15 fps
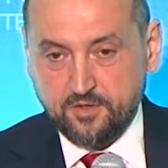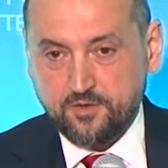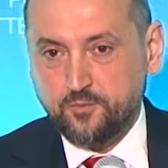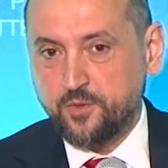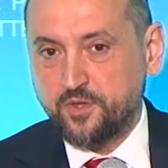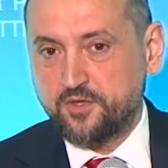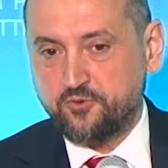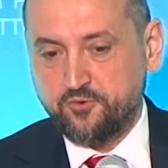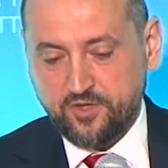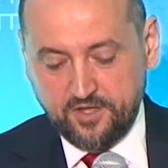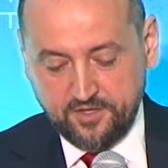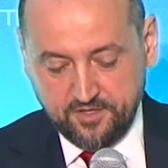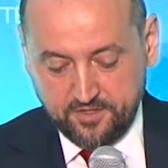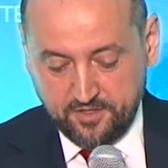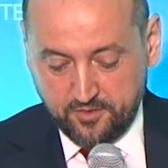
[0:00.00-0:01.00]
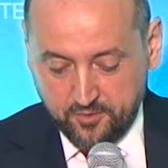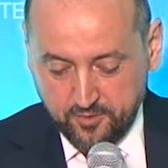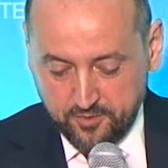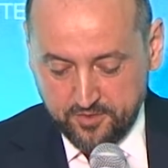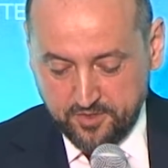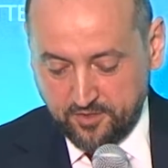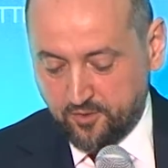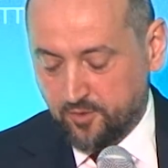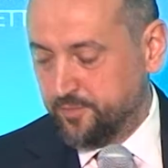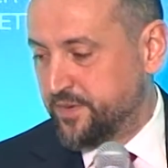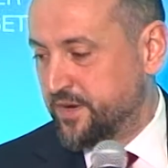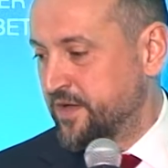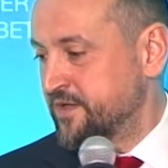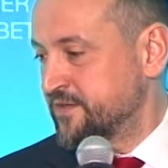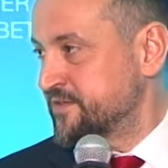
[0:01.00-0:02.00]
We created a good and
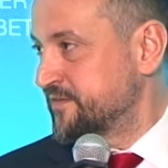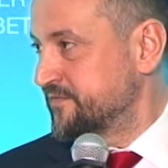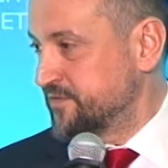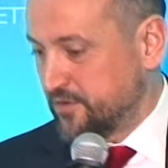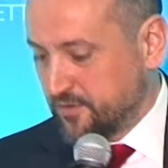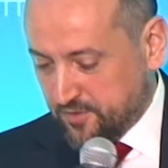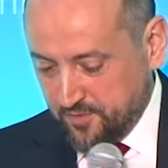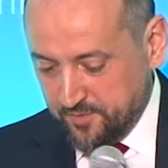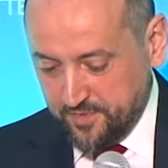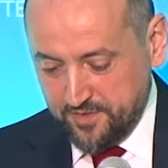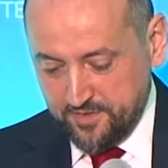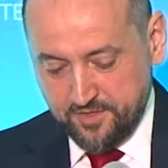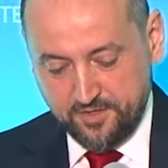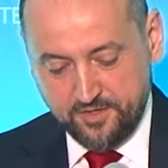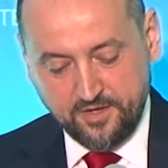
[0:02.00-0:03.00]
comprehensive document,